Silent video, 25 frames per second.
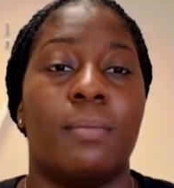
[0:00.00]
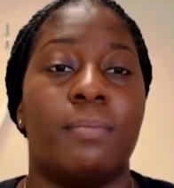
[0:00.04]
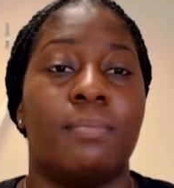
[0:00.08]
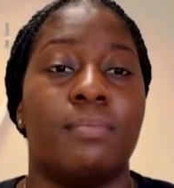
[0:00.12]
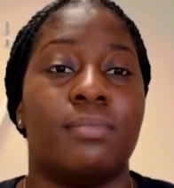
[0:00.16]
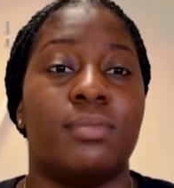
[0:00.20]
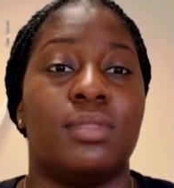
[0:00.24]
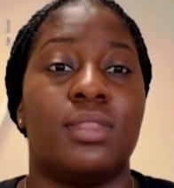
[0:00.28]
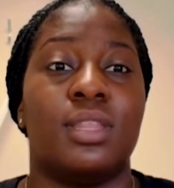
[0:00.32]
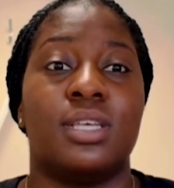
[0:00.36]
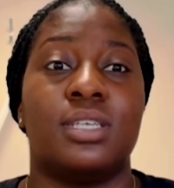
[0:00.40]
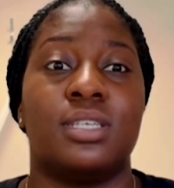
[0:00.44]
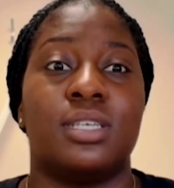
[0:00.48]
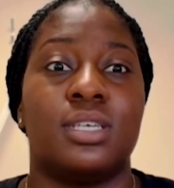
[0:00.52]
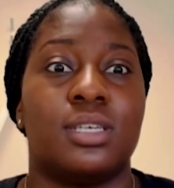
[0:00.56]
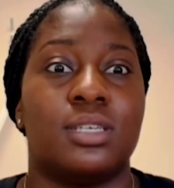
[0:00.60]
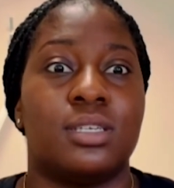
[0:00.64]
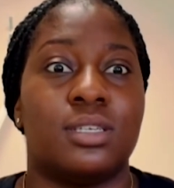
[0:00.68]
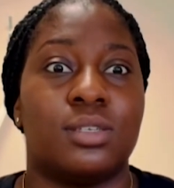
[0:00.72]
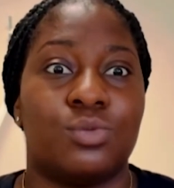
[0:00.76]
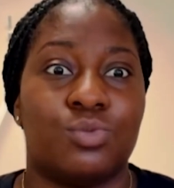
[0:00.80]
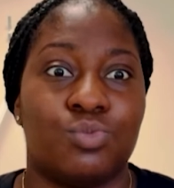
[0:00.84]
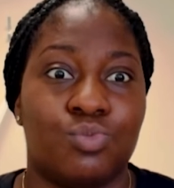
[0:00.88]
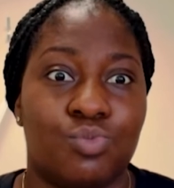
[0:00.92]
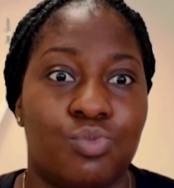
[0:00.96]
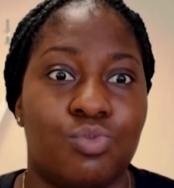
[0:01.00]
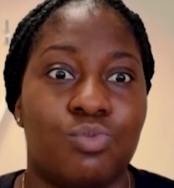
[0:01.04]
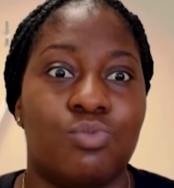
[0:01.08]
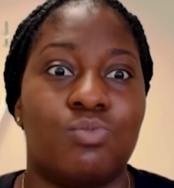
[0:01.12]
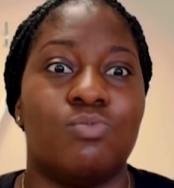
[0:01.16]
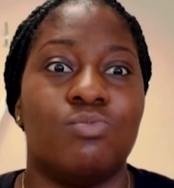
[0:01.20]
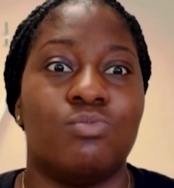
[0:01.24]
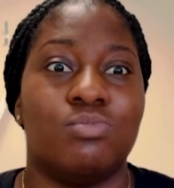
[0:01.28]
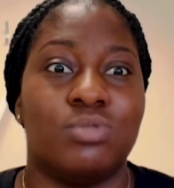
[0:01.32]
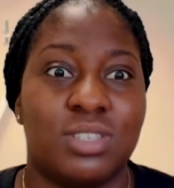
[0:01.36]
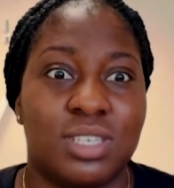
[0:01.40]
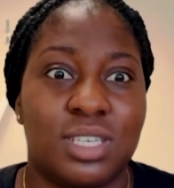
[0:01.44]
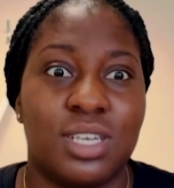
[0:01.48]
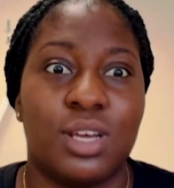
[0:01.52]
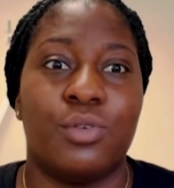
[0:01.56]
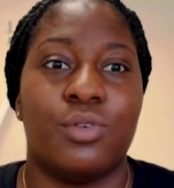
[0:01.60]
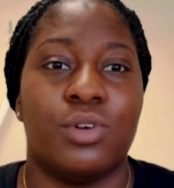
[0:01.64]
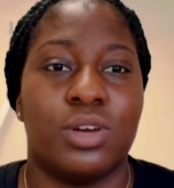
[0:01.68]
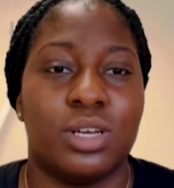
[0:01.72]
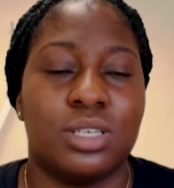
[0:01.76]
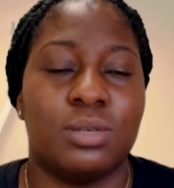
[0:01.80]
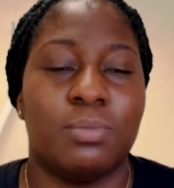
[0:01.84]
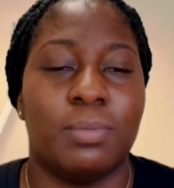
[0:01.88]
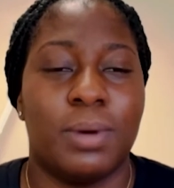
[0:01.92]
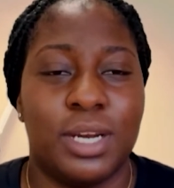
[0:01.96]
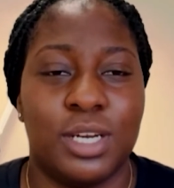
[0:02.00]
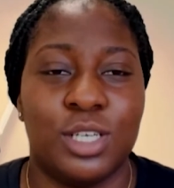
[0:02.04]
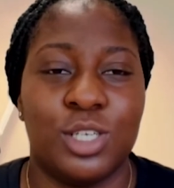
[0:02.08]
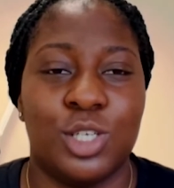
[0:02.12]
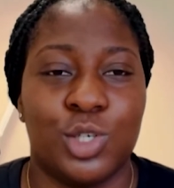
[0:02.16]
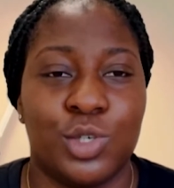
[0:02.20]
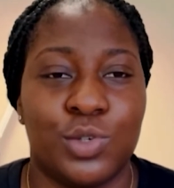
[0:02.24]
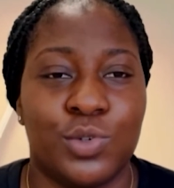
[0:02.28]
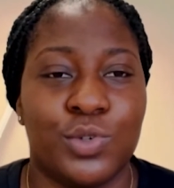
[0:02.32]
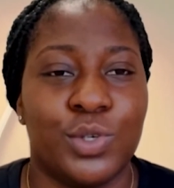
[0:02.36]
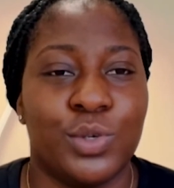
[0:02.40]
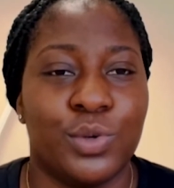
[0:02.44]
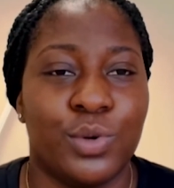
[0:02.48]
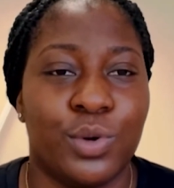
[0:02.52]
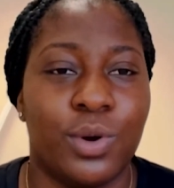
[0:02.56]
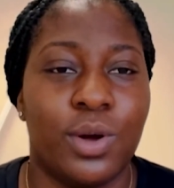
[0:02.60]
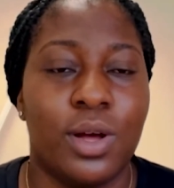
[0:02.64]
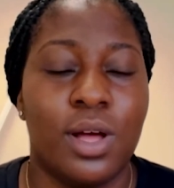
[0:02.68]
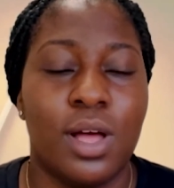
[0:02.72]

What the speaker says: This is serious managerial